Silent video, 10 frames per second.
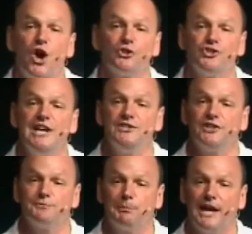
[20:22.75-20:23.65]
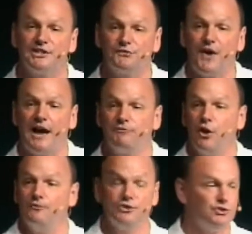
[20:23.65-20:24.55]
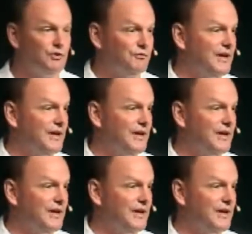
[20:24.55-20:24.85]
saw Jesus bless five loaves and two